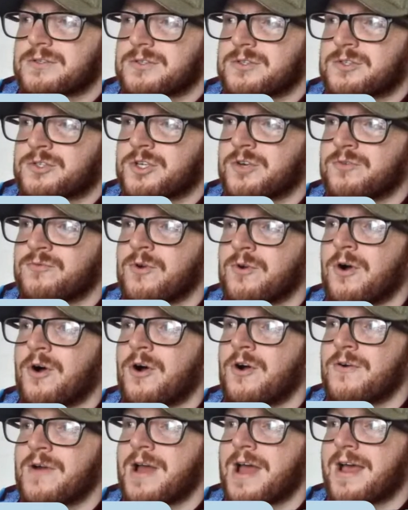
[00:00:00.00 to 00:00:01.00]

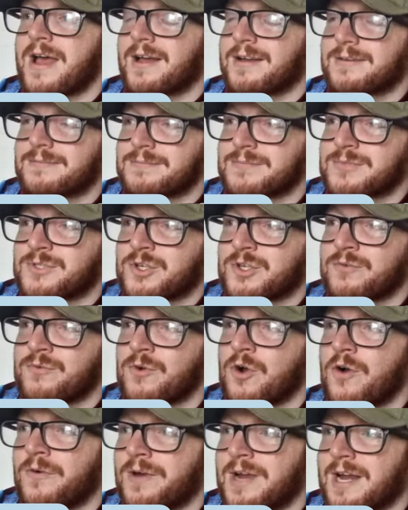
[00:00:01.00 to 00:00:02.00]

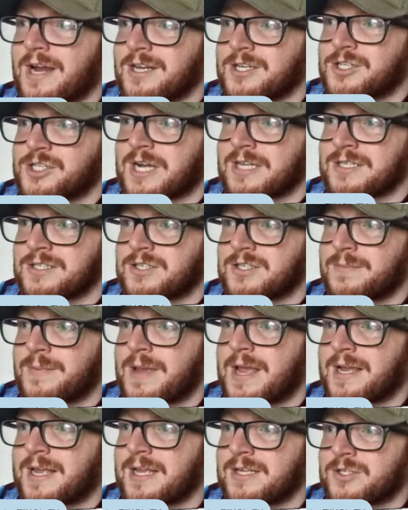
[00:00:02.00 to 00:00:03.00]
Zarori had a chance to
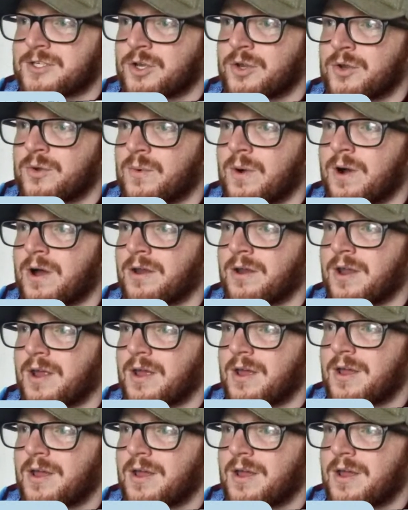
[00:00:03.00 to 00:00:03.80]
make it 2-1.